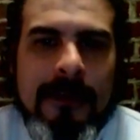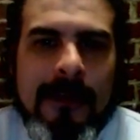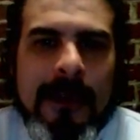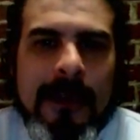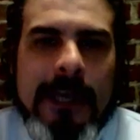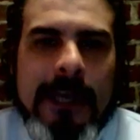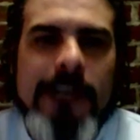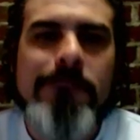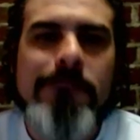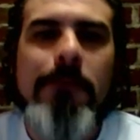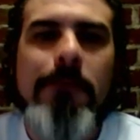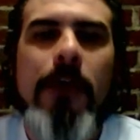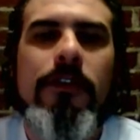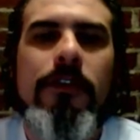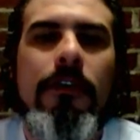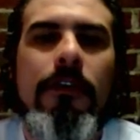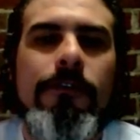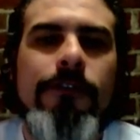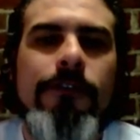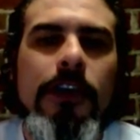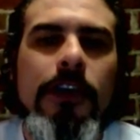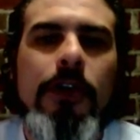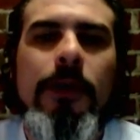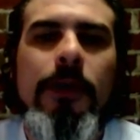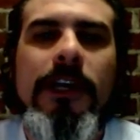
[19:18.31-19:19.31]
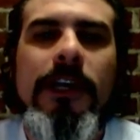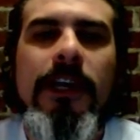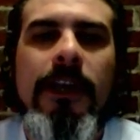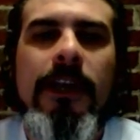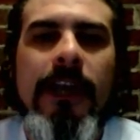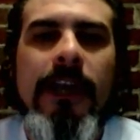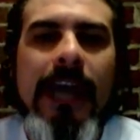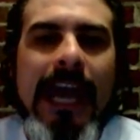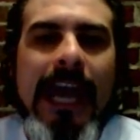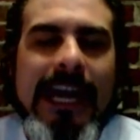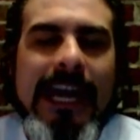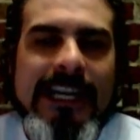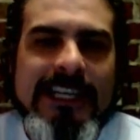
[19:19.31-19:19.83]
it's both a fluid
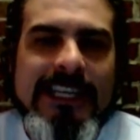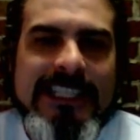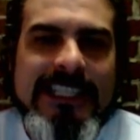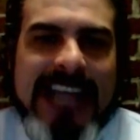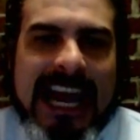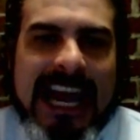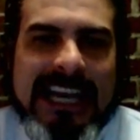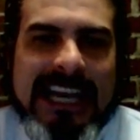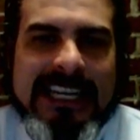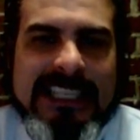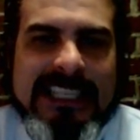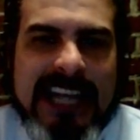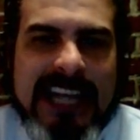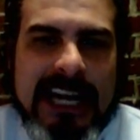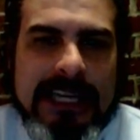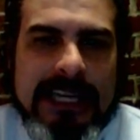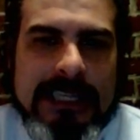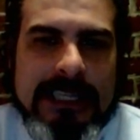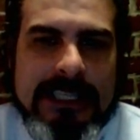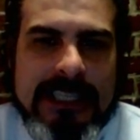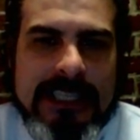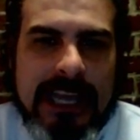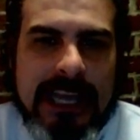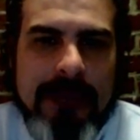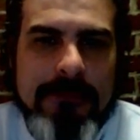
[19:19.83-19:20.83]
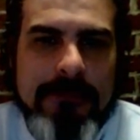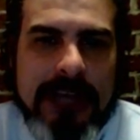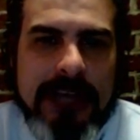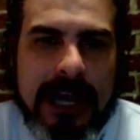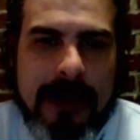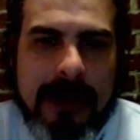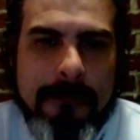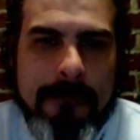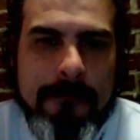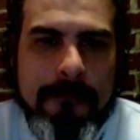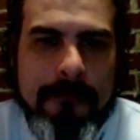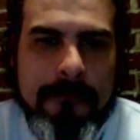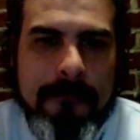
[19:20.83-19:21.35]
and a static state at the same
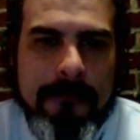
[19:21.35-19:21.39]
time?